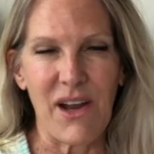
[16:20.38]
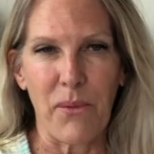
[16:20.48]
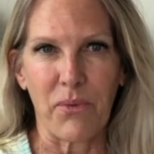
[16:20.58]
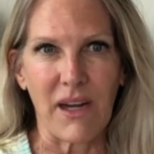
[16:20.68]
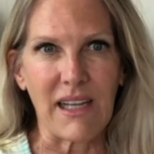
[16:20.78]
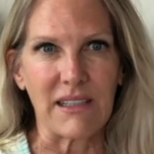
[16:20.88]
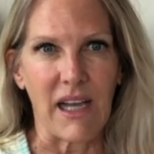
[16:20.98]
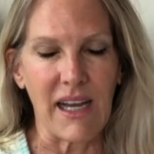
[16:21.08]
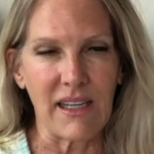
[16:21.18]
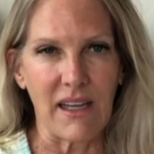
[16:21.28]
bringing
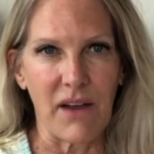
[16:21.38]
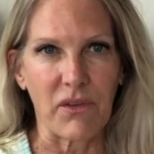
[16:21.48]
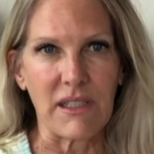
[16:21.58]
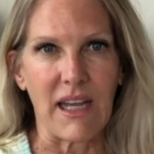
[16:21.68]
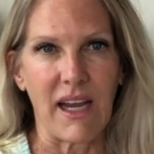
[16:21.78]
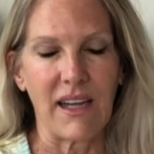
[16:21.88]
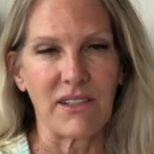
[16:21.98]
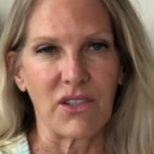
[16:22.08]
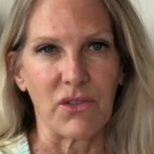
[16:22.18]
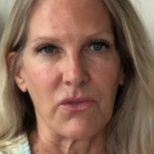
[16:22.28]
light every day
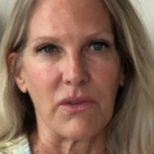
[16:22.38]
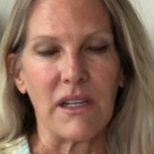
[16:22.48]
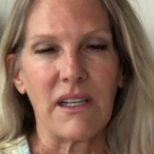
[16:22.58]
to,